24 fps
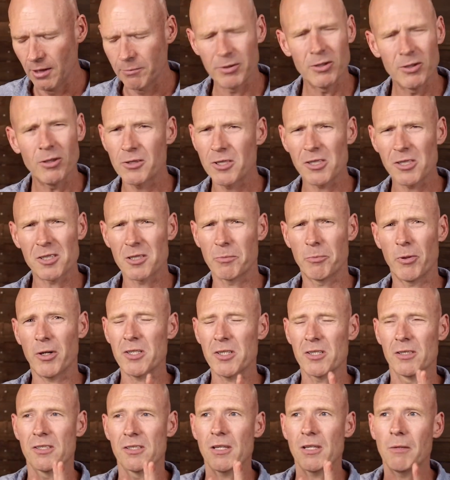But not just
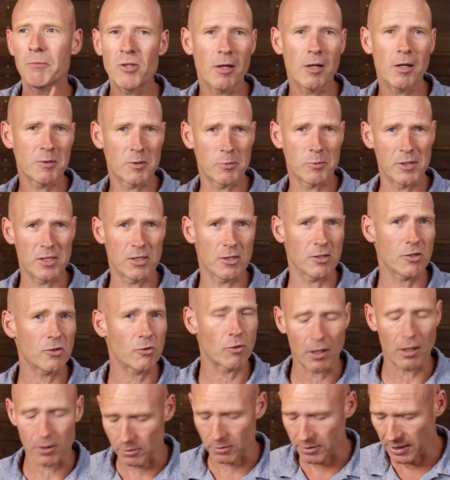depression, sometimes we just
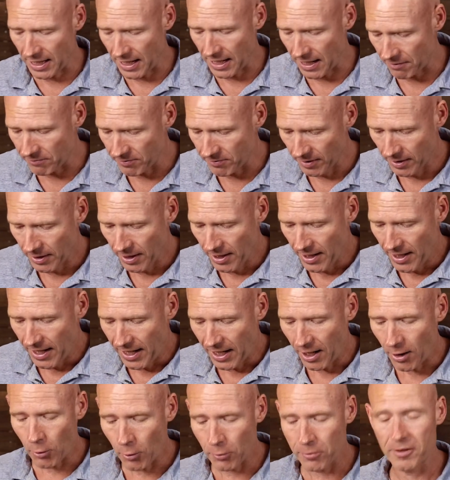struggle to have
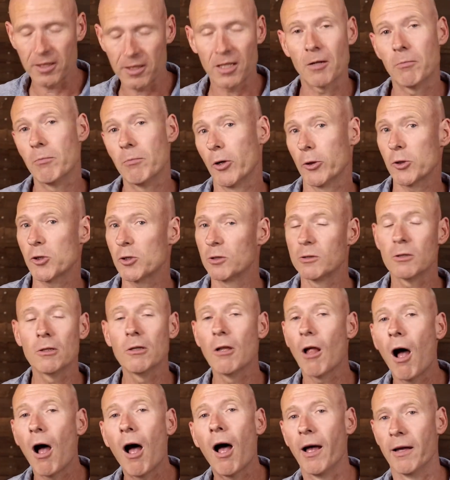healthy emotional
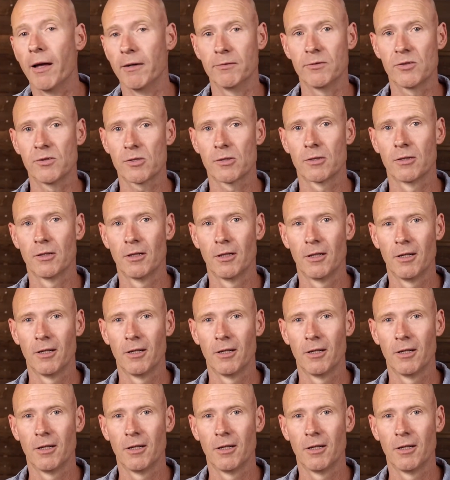lives.